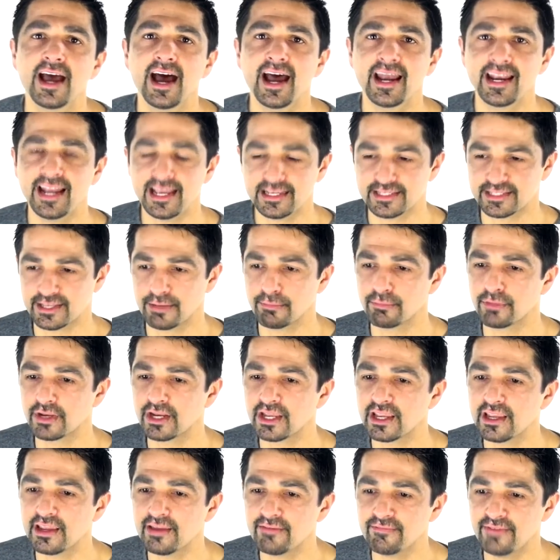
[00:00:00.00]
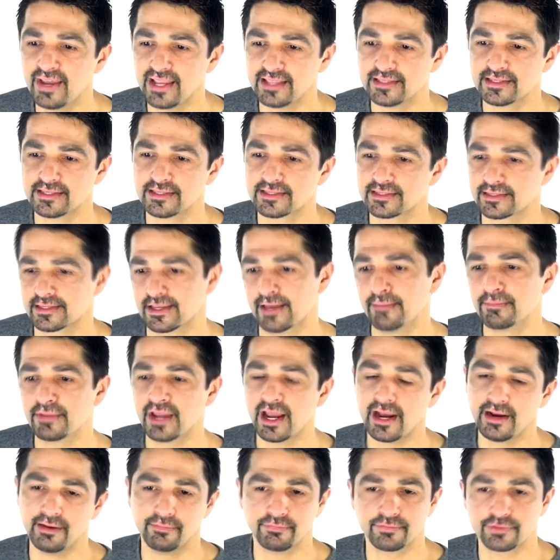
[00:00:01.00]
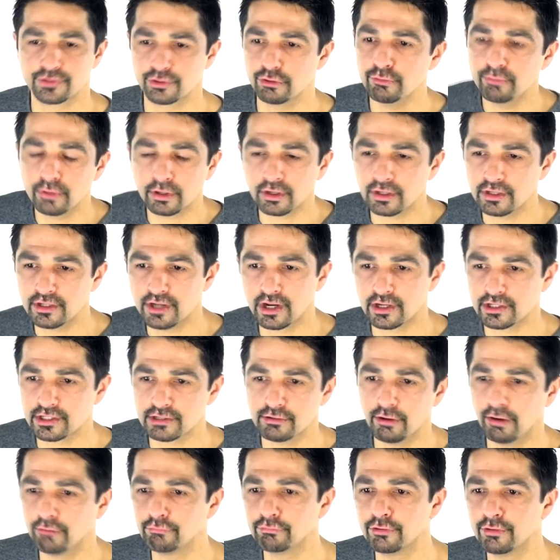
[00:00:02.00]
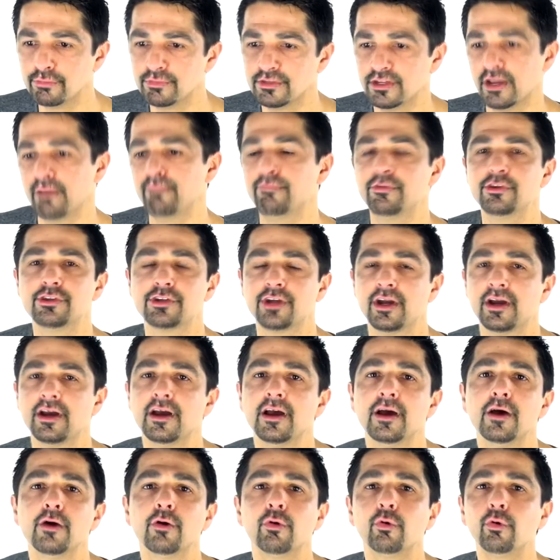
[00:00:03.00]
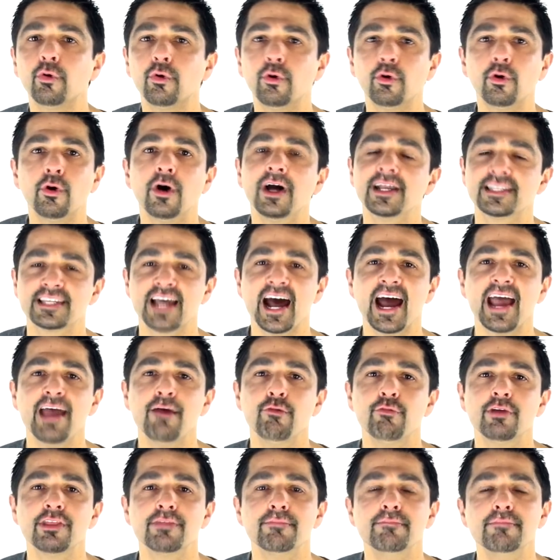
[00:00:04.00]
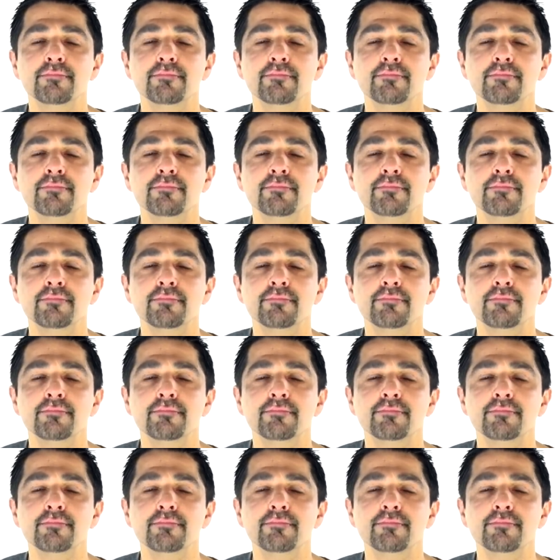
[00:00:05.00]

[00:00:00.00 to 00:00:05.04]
unless somebody invents some kind of superconductor at room temperature or a tyre with